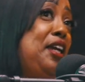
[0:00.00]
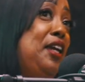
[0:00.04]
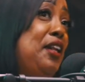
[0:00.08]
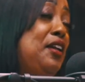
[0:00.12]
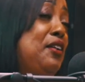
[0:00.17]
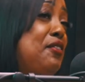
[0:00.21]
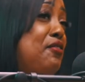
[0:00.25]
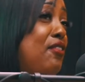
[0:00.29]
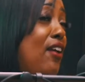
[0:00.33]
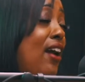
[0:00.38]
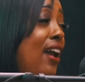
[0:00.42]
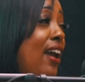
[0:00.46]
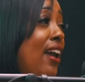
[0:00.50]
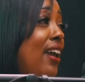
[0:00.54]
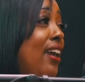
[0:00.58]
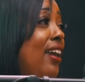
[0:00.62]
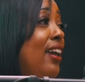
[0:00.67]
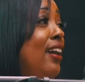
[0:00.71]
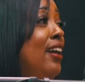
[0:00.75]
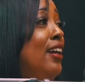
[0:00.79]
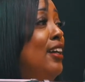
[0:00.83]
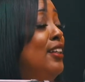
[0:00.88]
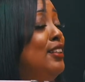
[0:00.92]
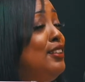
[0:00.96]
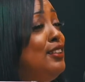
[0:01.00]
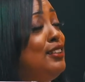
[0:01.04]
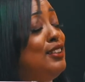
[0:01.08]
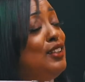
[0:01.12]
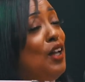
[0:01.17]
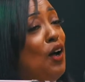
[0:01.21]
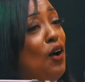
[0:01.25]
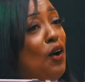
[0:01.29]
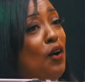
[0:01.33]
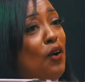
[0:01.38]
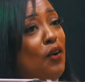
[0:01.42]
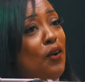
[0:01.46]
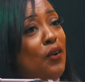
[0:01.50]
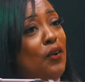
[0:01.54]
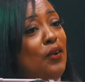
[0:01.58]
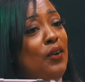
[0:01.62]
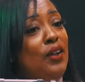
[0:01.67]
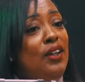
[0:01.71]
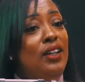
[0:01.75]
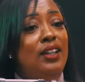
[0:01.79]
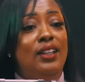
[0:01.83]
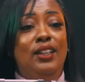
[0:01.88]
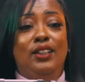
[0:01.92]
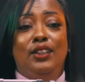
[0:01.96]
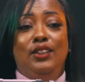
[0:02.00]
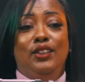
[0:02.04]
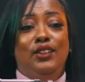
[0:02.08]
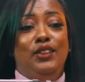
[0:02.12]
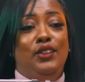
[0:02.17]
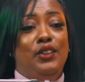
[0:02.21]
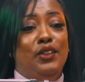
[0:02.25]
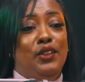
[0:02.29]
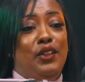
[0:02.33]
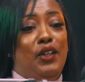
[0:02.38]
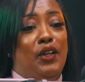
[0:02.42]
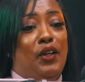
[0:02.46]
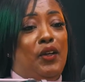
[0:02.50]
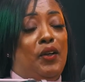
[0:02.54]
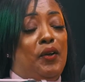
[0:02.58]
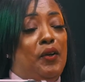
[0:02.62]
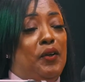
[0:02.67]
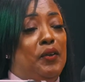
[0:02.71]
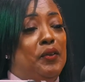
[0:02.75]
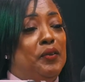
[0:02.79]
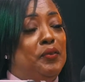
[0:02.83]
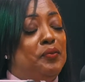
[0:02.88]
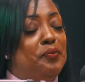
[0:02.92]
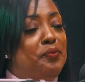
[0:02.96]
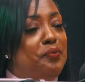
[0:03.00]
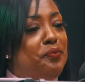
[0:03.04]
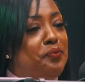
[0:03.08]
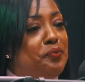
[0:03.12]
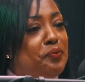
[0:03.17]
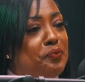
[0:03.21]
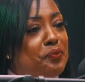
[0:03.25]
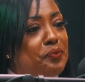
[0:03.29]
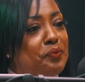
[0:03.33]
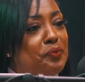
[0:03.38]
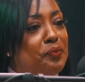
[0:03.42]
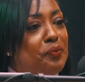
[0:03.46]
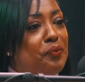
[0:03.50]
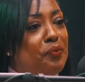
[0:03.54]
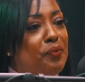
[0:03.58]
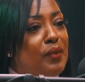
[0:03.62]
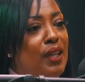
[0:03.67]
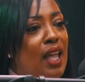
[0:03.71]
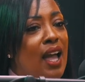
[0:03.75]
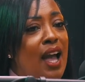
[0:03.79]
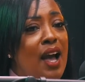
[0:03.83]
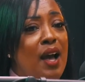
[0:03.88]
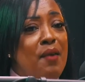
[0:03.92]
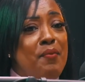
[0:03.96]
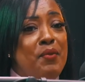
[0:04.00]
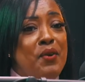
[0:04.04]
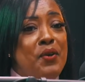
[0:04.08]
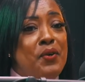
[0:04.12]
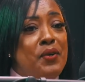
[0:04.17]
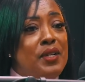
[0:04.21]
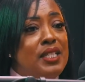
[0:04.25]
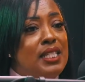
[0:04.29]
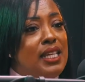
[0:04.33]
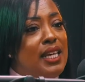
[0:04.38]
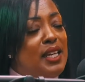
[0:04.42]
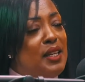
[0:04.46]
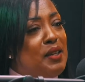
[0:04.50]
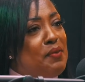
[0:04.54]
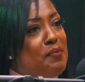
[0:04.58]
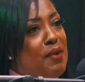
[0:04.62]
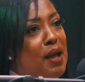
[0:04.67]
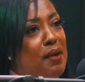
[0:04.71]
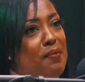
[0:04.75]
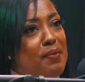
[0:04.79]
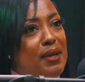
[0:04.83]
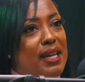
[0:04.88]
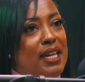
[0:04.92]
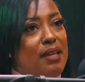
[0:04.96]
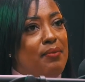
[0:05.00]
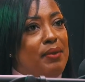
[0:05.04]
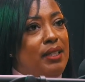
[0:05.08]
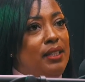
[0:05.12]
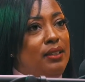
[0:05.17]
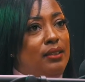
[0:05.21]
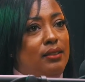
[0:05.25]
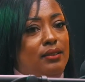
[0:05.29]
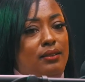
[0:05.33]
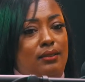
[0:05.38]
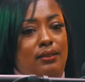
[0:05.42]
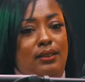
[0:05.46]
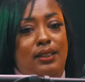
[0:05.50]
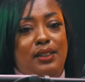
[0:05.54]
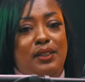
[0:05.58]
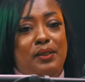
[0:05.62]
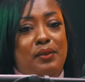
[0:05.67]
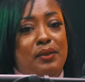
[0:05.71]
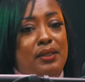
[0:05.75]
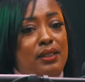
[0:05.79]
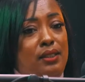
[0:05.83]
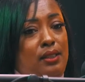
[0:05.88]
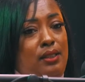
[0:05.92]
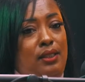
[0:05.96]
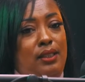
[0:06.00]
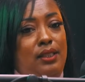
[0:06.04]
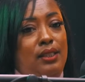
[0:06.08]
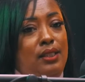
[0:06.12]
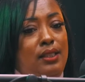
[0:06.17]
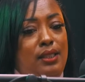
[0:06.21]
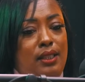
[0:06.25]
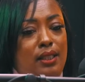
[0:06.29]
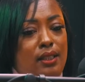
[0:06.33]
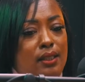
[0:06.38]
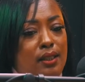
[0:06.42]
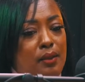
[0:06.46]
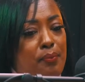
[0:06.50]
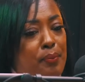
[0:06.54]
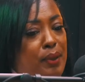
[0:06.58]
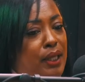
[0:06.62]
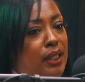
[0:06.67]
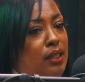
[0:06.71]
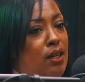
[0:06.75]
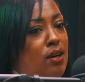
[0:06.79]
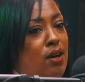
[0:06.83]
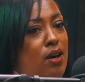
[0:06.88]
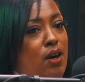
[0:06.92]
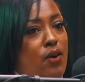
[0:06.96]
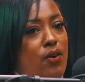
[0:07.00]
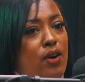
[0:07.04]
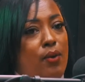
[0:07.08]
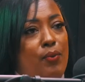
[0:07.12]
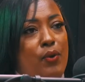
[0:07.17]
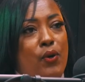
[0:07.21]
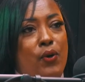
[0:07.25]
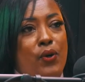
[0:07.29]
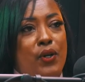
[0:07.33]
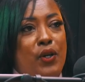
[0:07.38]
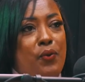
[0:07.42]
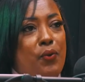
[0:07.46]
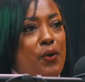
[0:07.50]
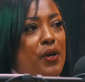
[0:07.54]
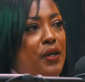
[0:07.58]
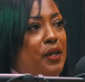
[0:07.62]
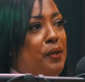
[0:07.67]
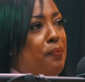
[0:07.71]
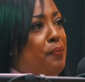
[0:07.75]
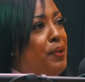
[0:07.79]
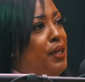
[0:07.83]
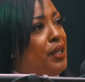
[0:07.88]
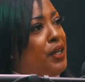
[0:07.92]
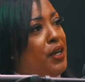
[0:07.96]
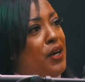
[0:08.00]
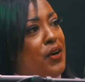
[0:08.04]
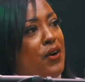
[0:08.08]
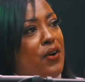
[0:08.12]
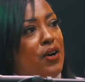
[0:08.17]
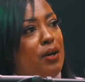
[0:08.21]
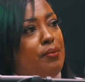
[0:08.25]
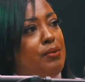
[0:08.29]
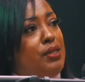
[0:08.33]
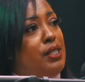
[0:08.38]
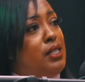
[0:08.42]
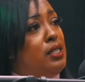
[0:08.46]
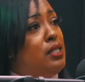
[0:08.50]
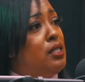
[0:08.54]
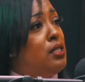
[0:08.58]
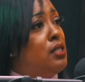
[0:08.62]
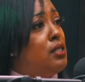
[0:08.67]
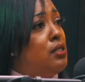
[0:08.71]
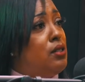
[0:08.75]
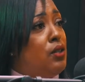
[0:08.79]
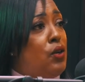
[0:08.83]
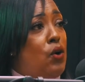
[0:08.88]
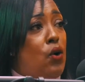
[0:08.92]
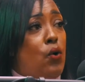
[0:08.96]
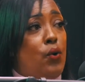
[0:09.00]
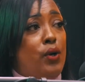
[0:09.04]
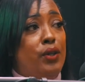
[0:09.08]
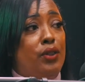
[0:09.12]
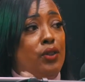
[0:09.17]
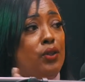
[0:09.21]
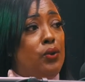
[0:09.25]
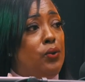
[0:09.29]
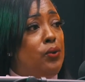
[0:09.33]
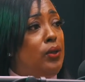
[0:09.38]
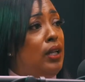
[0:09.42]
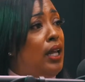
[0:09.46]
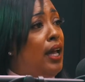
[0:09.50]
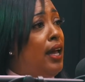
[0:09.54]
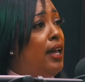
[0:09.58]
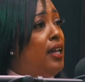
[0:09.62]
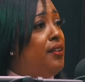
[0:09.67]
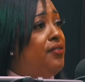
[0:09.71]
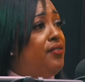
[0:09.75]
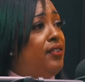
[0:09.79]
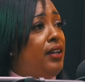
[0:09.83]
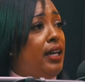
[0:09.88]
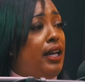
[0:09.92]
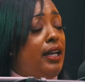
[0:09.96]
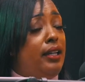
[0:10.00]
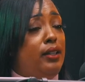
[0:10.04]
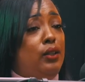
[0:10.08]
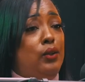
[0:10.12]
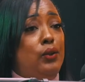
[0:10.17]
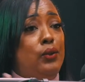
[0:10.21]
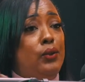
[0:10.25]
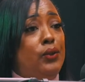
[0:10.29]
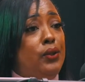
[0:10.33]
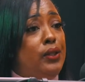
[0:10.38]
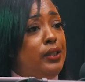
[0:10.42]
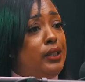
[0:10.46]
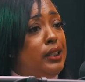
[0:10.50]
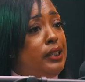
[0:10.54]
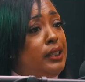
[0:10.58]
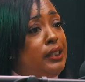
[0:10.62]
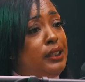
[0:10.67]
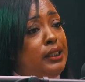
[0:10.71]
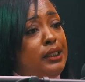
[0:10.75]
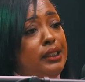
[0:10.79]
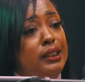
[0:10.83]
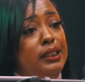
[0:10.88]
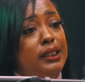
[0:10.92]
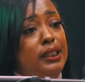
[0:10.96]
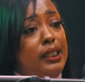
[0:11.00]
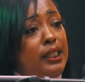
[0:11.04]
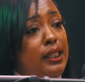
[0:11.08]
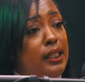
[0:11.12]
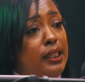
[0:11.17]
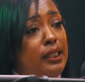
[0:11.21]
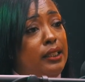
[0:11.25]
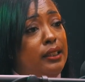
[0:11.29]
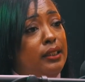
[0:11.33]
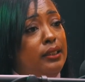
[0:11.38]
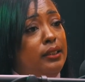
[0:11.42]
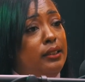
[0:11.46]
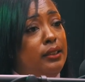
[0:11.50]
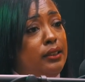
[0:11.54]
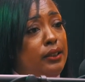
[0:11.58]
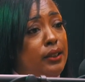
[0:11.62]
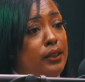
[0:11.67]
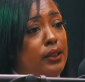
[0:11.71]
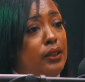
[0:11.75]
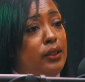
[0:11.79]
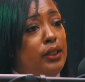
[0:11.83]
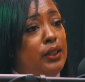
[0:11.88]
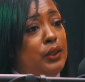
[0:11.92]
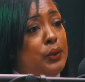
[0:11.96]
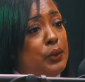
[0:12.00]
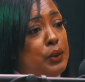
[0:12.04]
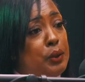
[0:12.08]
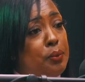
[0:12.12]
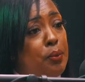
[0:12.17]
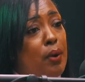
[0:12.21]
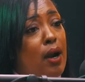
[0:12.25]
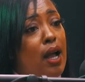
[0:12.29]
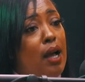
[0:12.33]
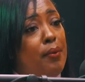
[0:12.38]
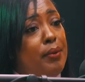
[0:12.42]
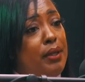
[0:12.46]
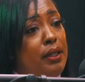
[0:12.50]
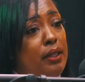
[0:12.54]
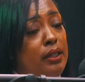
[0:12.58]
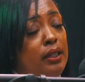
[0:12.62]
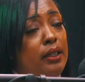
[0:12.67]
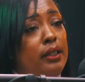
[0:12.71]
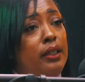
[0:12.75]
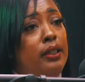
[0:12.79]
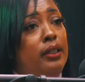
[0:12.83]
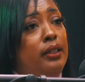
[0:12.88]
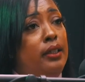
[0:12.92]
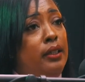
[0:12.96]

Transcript: get it right. So, you know, I'm going taking my baby to the to the sitter, picking her up, going to work and picking her up, just going through life. Like, Lord, this is it. You know, this was probably